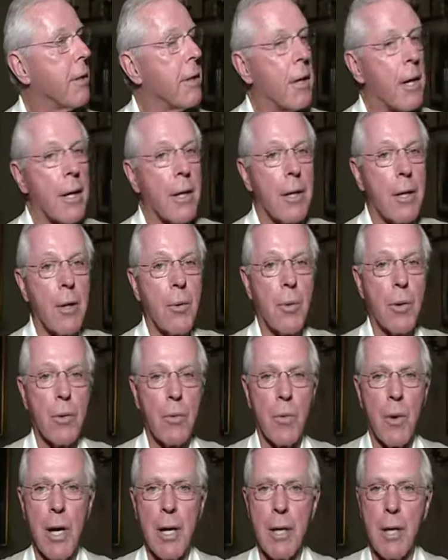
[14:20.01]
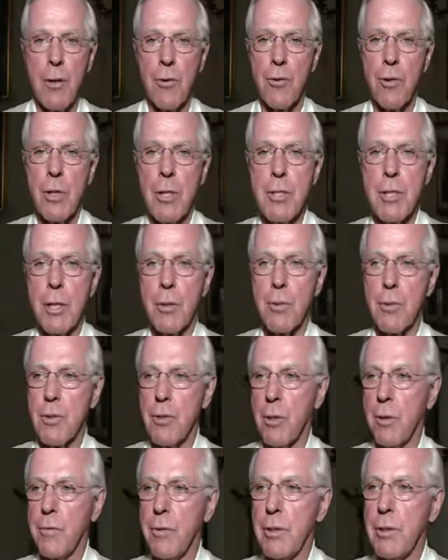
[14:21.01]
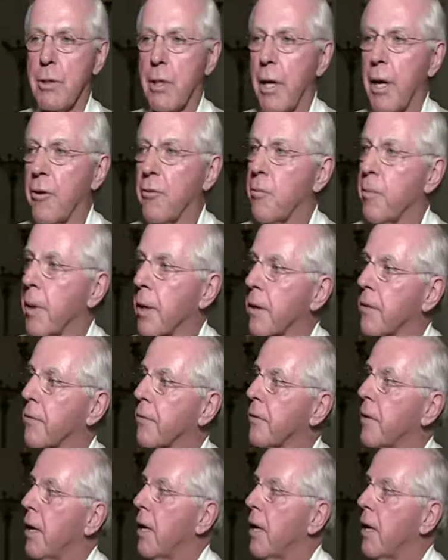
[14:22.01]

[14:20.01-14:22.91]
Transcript: I deal with the White House and the Secret Service aspects.